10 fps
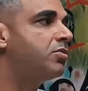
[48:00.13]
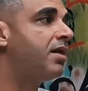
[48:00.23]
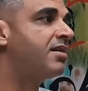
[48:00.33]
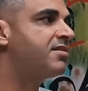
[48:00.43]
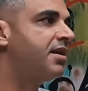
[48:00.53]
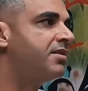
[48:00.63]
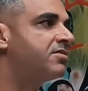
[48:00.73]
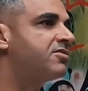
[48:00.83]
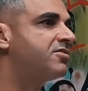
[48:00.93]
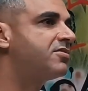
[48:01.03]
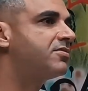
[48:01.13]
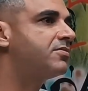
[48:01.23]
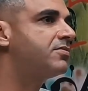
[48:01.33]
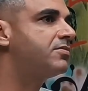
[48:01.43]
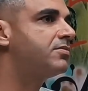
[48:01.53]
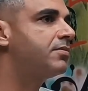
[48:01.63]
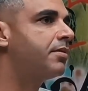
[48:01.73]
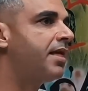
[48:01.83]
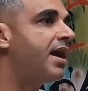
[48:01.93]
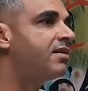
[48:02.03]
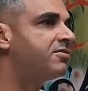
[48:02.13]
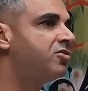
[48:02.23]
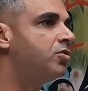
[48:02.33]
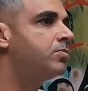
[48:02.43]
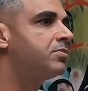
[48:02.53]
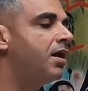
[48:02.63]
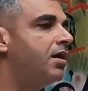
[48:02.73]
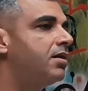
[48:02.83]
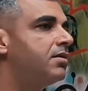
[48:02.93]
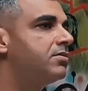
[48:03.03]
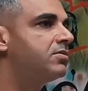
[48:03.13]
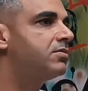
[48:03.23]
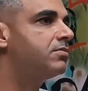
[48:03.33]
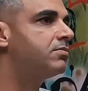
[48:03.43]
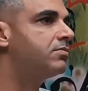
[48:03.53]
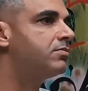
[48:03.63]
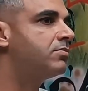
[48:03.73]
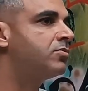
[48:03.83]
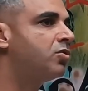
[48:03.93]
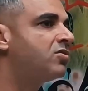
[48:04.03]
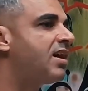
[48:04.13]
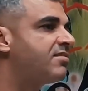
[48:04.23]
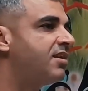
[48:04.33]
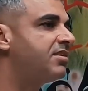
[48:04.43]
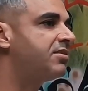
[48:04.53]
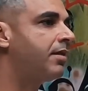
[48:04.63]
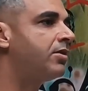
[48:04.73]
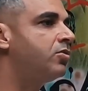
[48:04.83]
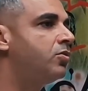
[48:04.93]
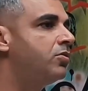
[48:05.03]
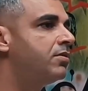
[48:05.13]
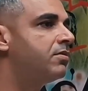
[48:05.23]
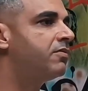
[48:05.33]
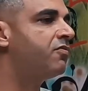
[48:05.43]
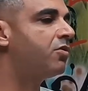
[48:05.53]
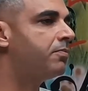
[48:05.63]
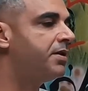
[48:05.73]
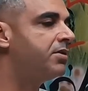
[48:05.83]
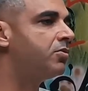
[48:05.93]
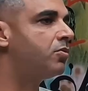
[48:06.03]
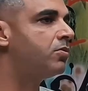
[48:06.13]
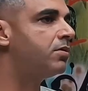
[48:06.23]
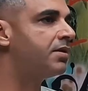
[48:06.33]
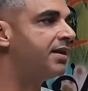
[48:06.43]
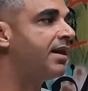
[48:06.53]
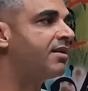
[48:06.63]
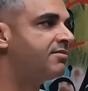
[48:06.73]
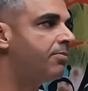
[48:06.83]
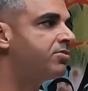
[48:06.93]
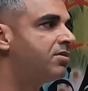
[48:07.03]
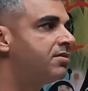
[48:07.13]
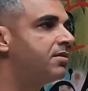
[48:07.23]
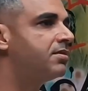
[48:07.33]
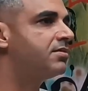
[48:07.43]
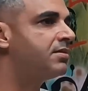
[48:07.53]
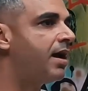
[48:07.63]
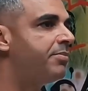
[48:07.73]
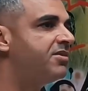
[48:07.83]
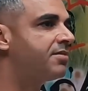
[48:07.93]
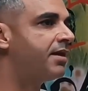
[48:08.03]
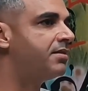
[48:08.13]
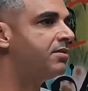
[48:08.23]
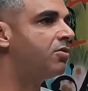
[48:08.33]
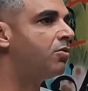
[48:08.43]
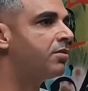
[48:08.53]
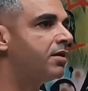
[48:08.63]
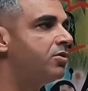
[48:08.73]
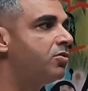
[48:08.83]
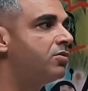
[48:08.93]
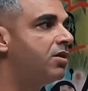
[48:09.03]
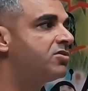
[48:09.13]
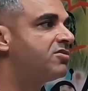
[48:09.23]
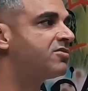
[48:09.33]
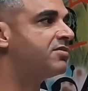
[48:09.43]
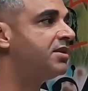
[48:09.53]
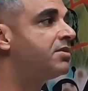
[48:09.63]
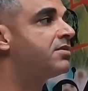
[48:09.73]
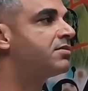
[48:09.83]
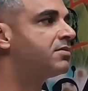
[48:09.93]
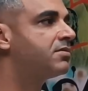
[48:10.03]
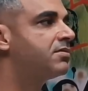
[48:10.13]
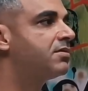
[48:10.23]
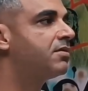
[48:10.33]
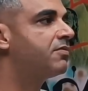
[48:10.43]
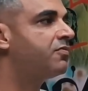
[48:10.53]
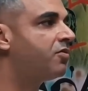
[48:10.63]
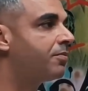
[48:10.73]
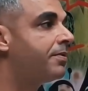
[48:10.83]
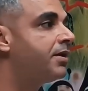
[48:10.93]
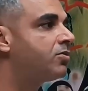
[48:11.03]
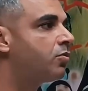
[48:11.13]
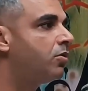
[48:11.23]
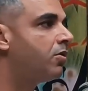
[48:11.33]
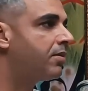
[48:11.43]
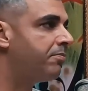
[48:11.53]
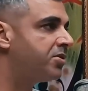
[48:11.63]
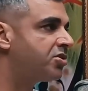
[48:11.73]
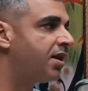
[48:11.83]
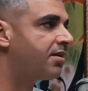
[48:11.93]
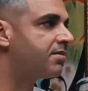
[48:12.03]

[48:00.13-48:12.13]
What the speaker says: the accelerators, they assume that those accelerators, they do for me to get accepted. That means they did all the due diligence needed for me to go on the pitch night.